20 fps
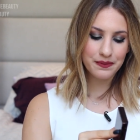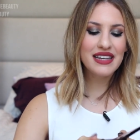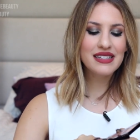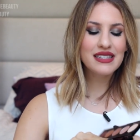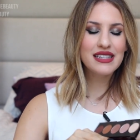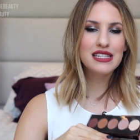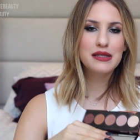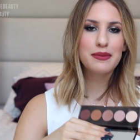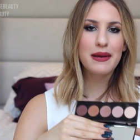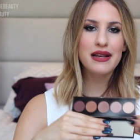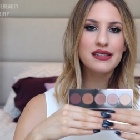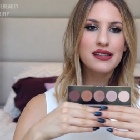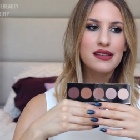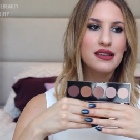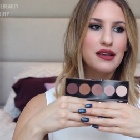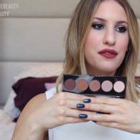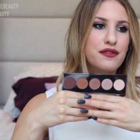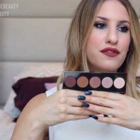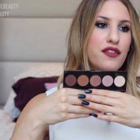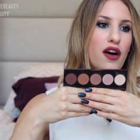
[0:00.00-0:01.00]
This is
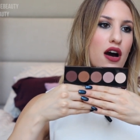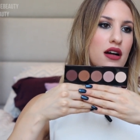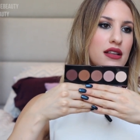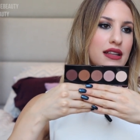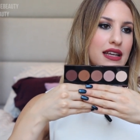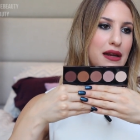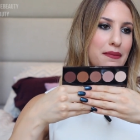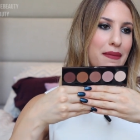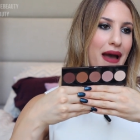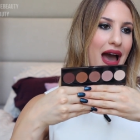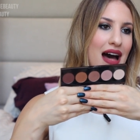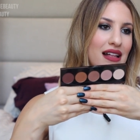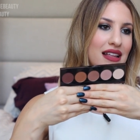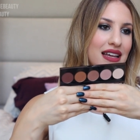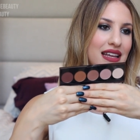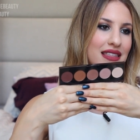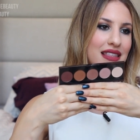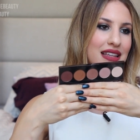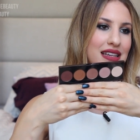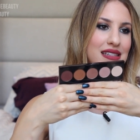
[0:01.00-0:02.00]
basically fall in a
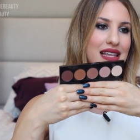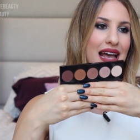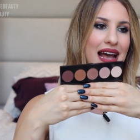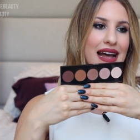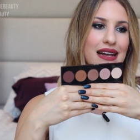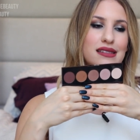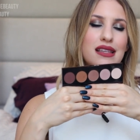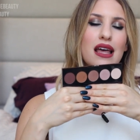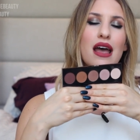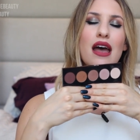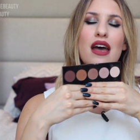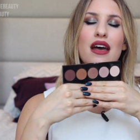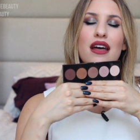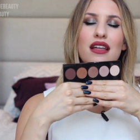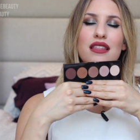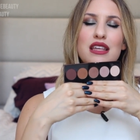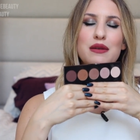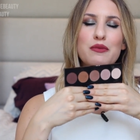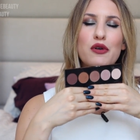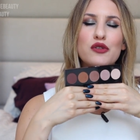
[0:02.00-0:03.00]
palette. This has
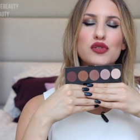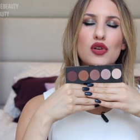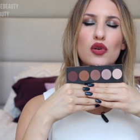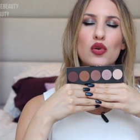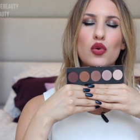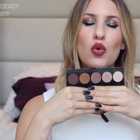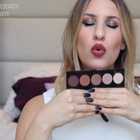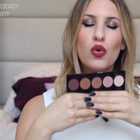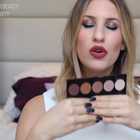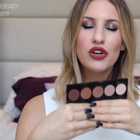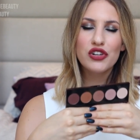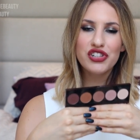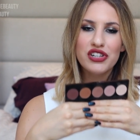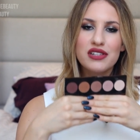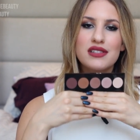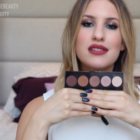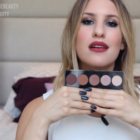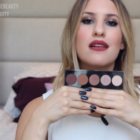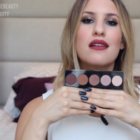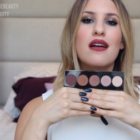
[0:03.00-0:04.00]
the most
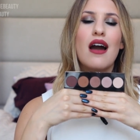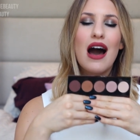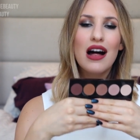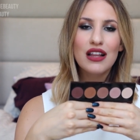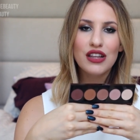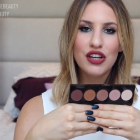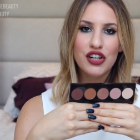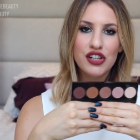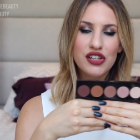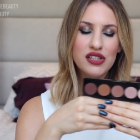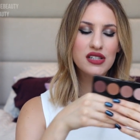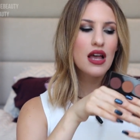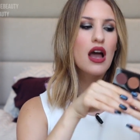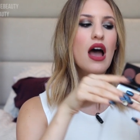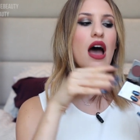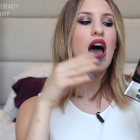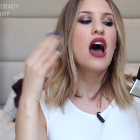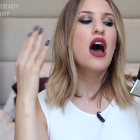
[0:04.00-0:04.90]
gorgeous colors